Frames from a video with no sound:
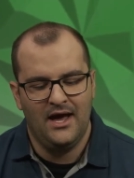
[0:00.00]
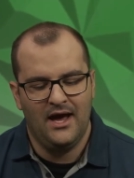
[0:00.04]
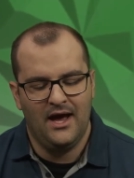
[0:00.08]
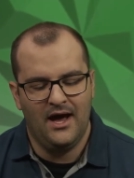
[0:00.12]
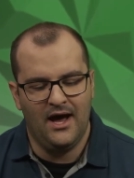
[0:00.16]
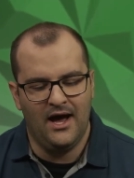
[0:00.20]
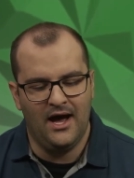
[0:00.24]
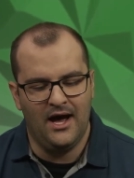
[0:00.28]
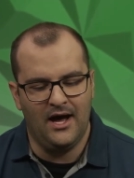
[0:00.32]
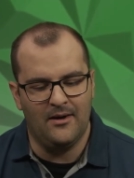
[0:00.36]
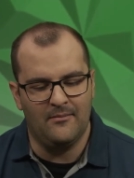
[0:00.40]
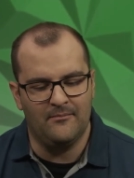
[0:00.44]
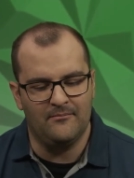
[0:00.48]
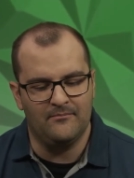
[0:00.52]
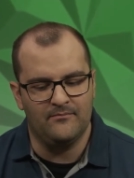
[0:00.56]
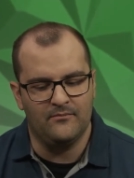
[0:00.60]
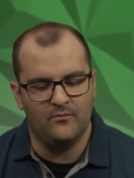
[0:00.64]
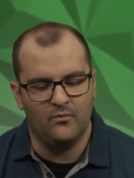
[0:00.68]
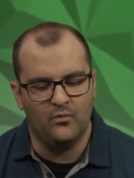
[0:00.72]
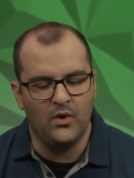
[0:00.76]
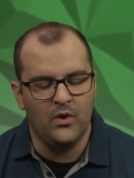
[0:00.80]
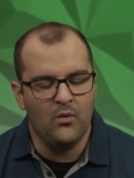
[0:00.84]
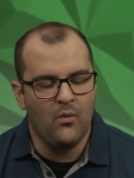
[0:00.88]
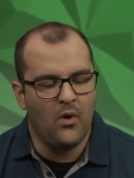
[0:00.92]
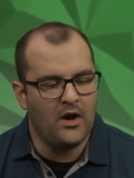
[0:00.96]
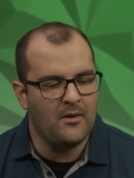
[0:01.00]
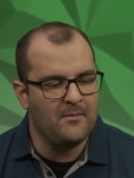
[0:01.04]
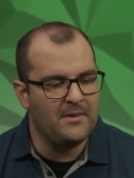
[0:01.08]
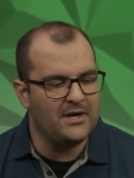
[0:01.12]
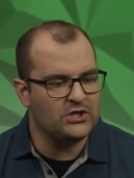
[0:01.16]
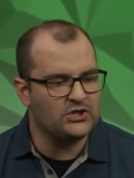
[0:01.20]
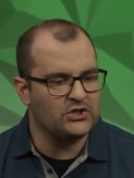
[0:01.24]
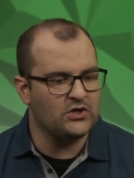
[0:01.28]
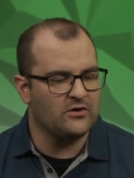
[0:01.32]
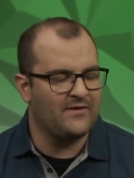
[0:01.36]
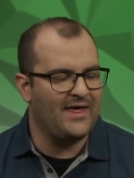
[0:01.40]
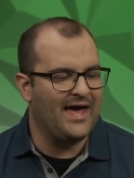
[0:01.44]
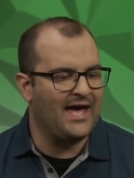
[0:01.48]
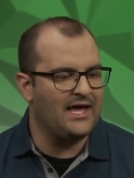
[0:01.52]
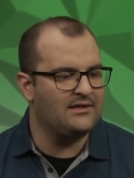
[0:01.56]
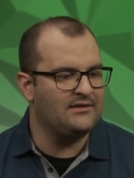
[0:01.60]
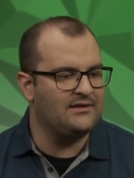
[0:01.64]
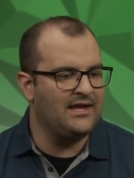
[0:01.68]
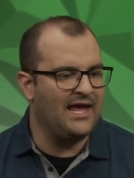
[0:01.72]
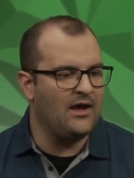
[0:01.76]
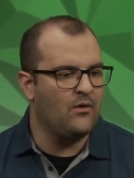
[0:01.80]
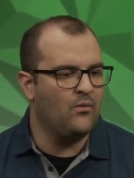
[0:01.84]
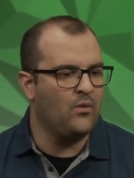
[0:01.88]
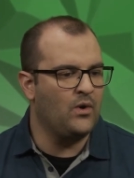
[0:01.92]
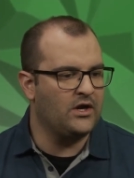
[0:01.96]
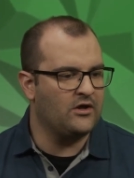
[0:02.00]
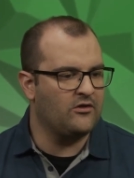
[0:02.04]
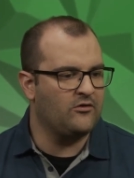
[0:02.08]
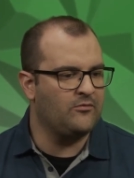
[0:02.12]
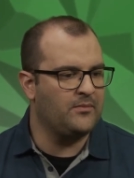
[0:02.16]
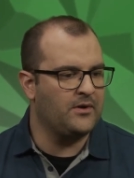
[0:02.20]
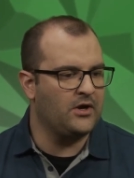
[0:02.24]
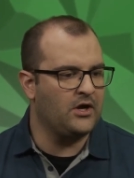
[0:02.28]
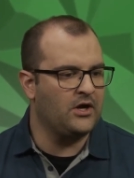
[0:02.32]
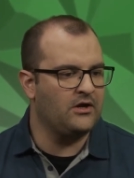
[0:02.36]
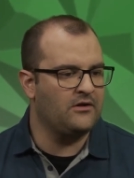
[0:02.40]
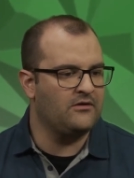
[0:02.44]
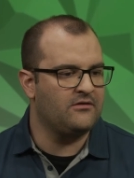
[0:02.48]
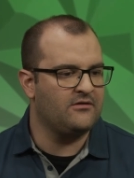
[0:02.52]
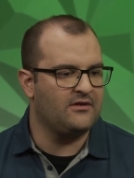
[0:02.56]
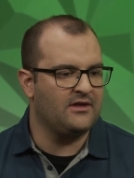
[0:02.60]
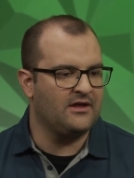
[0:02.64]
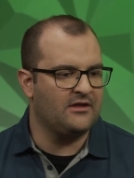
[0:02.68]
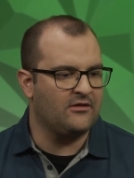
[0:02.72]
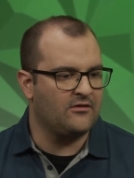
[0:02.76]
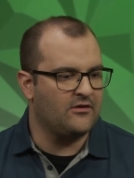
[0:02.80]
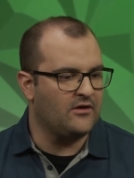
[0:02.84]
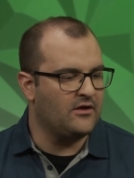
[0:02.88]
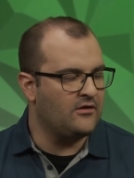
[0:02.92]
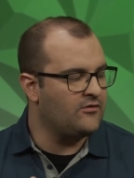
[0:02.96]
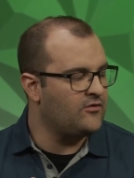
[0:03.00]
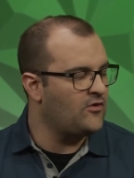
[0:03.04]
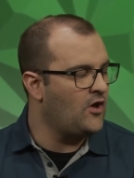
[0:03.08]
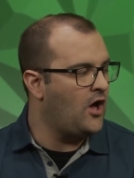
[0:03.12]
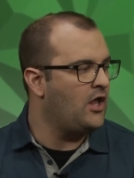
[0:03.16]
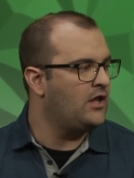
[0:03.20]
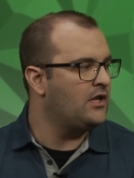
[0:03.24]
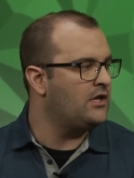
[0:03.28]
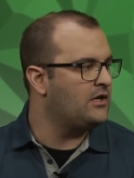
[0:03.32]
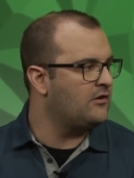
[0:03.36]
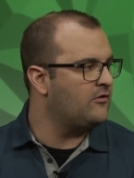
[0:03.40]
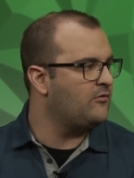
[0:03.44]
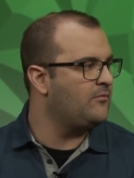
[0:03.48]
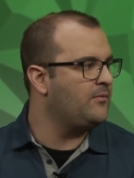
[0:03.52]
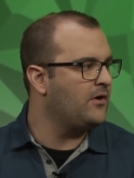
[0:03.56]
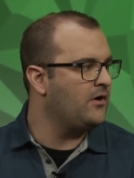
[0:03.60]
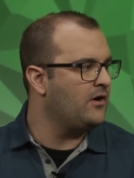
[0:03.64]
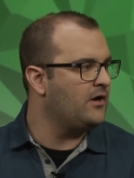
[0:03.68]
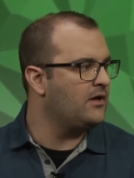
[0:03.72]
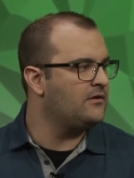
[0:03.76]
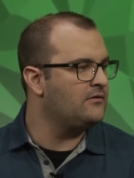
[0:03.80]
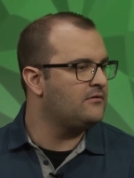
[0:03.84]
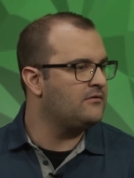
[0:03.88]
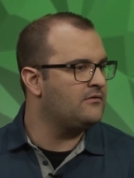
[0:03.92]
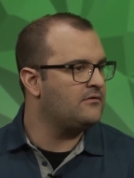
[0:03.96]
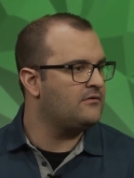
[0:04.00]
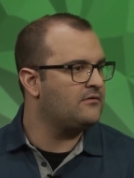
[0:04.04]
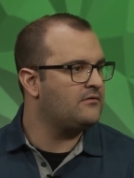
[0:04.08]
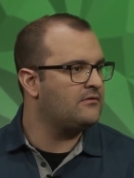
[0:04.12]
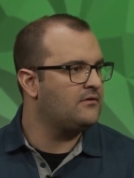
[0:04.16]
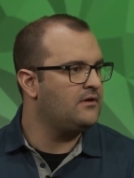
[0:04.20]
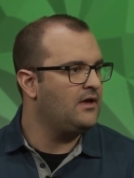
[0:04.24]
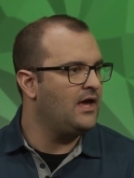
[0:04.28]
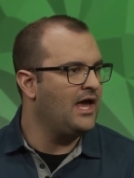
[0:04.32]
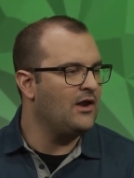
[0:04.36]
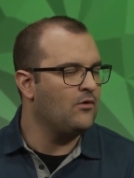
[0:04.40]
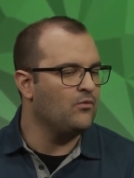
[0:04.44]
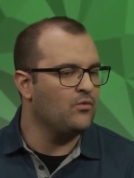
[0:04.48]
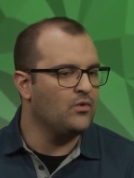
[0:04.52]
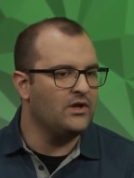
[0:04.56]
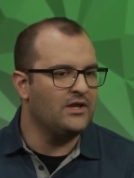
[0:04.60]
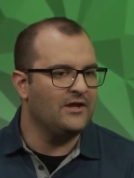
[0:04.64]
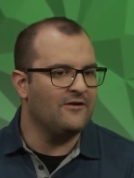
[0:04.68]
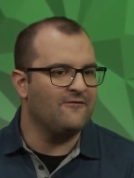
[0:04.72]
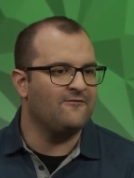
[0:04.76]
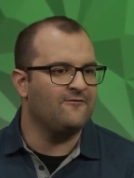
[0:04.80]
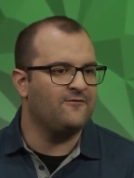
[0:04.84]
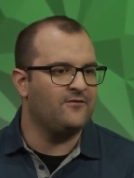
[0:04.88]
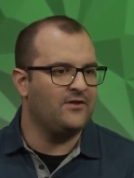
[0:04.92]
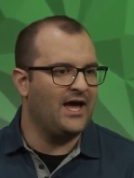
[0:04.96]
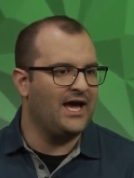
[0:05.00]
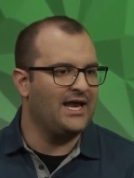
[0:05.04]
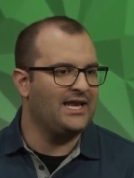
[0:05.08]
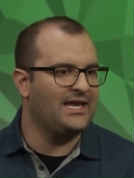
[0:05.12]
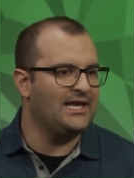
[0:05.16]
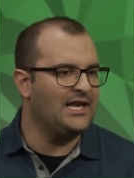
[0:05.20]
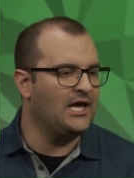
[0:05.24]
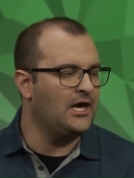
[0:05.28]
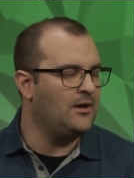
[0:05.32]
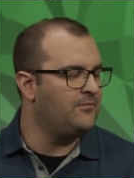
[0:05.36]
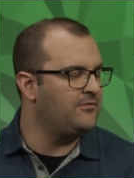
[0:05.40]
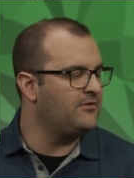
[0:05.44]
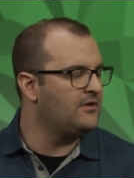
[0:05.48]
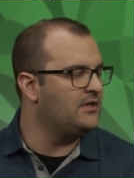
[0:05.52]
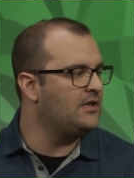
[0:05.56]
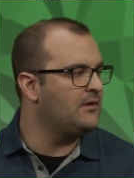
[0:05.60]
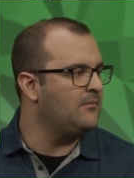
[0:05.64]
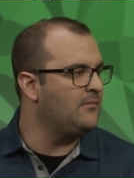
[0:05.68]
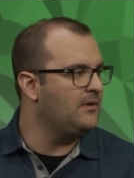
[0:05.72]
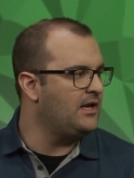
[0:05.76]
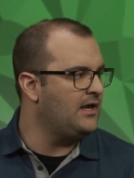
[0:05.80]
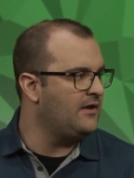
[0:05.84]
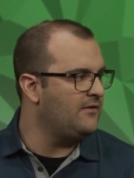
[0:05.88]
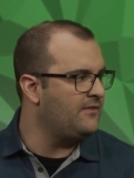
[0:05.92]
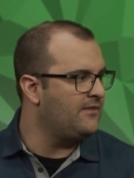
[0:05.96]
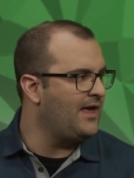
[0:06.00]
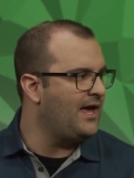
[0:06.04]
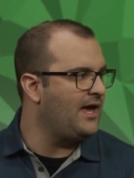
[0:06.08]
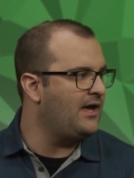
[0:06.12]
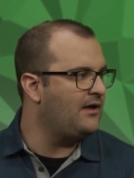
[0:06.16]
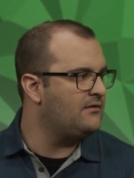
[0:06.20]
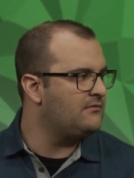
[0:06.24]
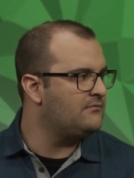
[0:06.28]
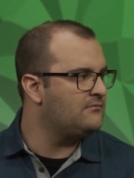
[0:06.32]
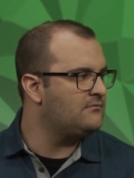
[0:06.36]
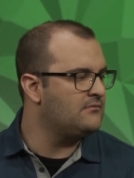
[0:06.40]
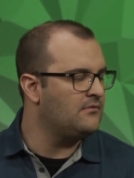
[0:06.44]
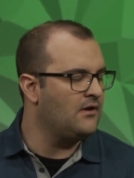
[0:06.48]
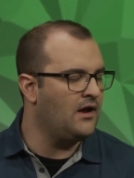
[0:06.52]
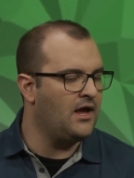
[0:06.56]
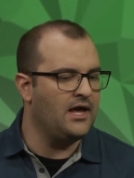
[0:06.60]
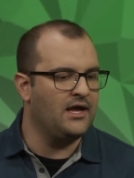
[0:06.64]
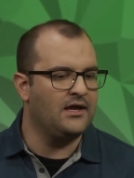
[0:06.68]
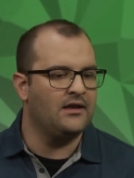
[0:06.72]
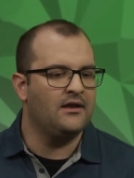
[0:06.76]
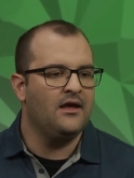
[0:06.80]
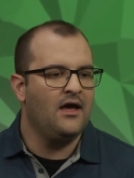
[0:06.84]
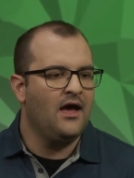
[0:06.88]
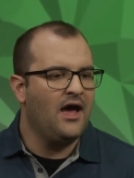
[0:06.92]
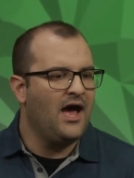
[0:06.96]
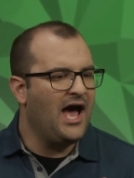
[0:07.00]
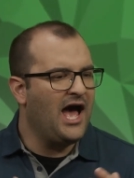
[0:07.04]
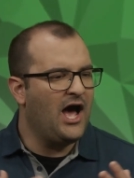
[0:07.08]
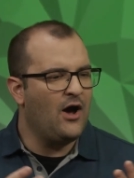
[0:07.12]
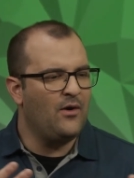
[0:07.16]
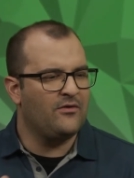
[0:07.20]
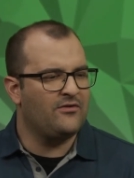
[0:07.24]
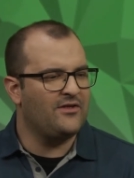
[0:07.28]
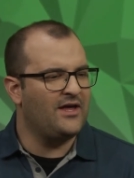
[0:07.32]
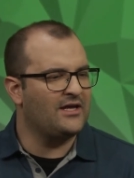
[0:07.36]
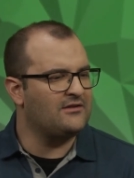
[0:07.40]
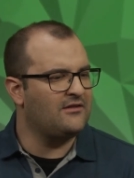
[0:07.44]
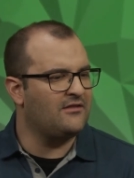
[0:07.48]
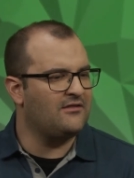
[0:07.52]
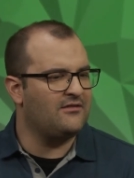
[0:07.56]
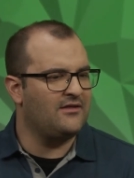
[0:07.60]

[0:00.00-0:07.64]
um, we want to make sure that day one experience is a solid experience. And really, flighting helps eliminate that right? I always like to